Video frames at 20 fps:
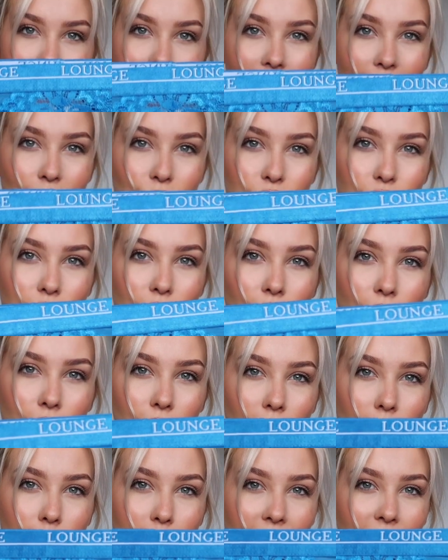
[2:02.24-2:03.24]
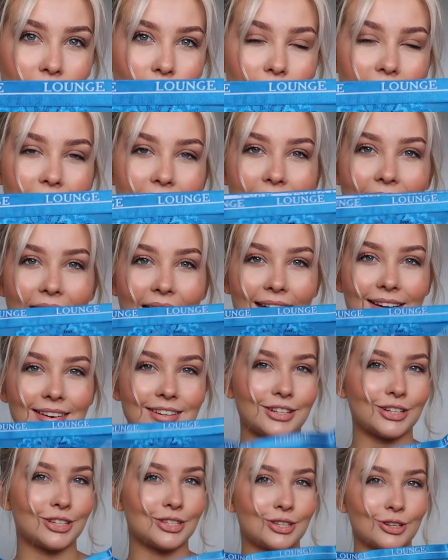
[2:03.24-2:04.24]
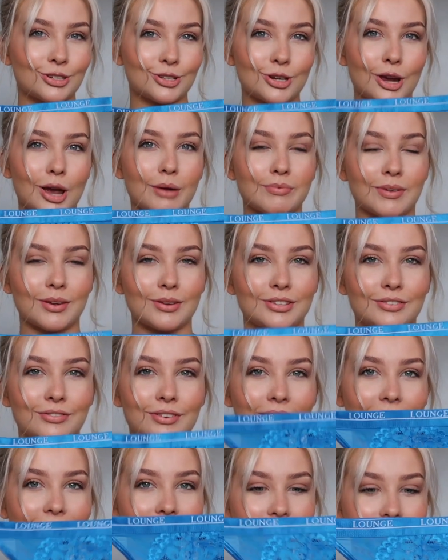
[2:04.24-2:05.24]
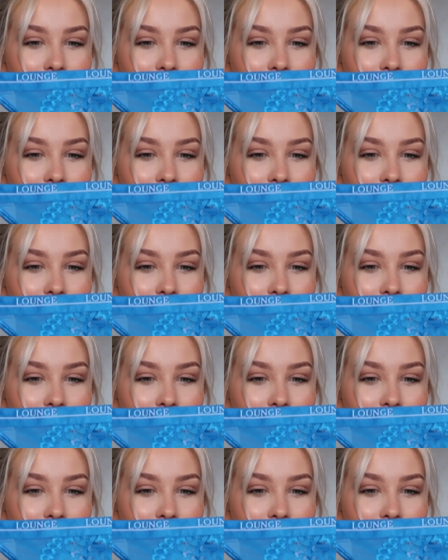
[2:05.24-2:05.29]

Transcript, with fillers: The lounge logo being on it again, just such a beautiful little